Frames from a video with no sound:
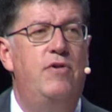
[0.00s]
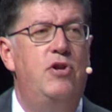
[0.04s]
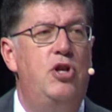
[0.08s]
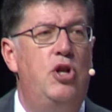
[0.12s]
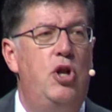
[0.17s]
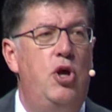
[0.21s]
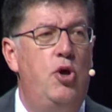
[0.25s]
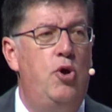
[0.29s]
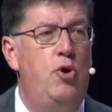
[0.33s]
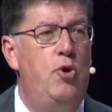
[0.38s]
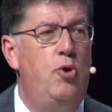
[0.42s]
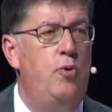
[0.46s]

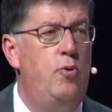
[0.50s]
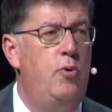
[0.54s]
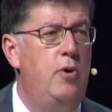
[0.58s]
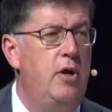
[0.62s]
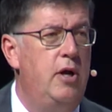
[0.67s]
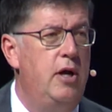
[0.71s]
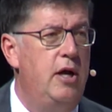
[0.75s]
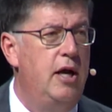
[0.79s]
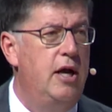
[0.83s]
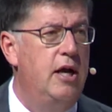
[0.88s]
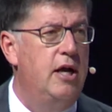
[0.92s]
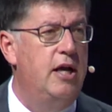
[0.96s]
even knew
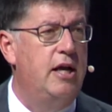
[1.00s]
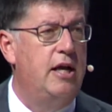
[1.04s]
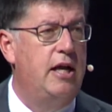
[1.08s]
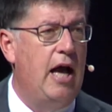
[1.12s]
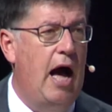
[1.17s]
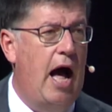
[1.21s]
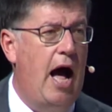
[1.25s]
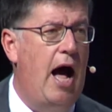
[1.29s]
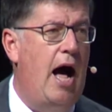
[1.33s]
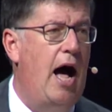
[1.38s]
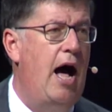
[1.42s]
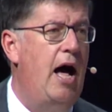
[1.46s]

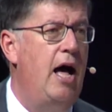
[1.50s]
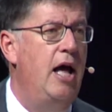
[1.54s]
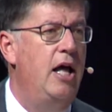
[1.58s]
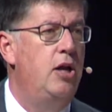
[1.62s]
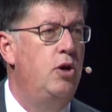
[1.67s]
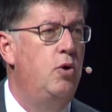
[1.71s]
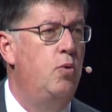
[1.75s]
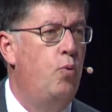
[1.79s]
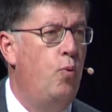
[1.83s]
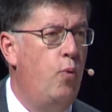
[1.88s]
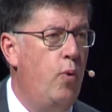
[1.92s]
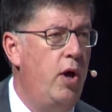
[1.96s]

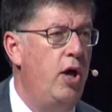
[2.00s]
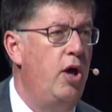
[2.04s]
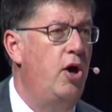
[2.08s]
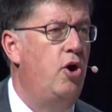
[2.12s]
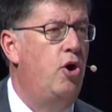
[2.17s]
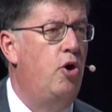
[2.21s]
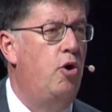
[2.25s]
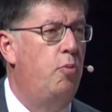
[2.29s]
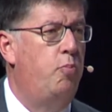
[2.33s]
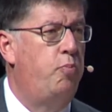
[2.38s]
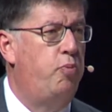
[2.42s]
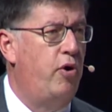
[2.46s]
God
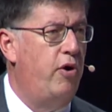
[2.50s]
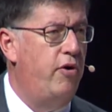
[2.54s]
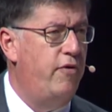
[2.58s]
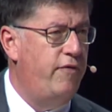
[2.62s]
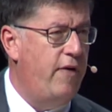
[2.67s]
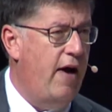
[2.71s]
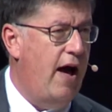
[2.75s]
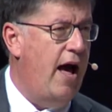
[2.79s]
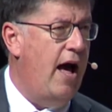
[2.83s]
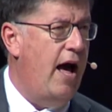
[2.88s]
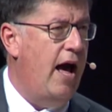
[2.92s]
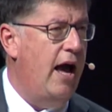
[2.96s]
will
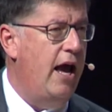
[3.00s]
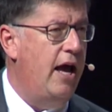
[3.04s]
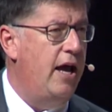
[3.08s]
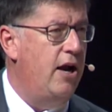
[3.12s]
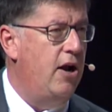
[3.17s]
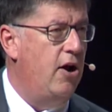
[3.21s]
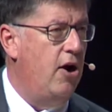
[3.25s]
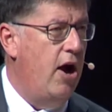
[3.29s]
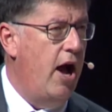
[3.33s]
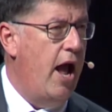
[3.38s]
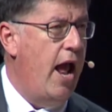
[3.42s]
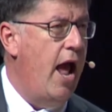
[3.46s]

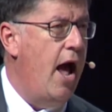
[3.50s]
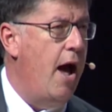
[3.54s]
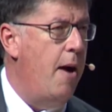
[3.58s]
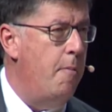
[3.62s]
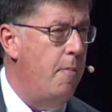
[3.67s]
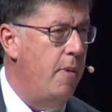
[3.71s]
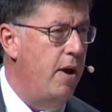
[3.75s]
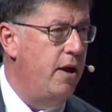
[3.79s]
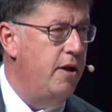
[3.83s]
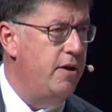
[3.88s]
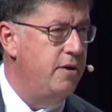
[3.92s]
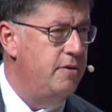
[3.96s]
provide a
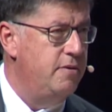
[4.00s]
lamb.